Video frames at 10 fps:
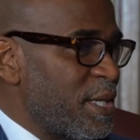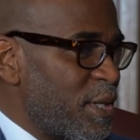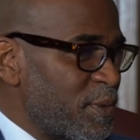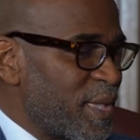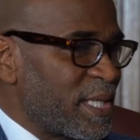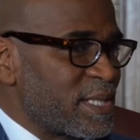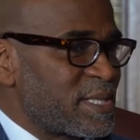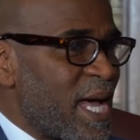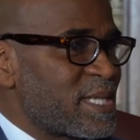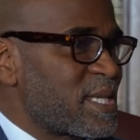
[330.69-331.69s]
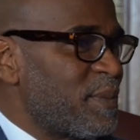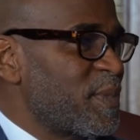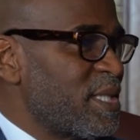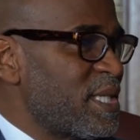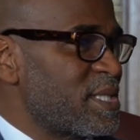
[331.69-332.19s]
know that it's not
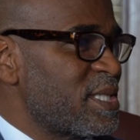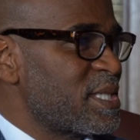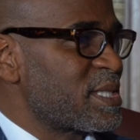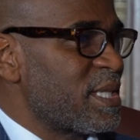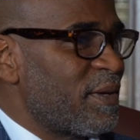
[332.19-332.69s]
something that's just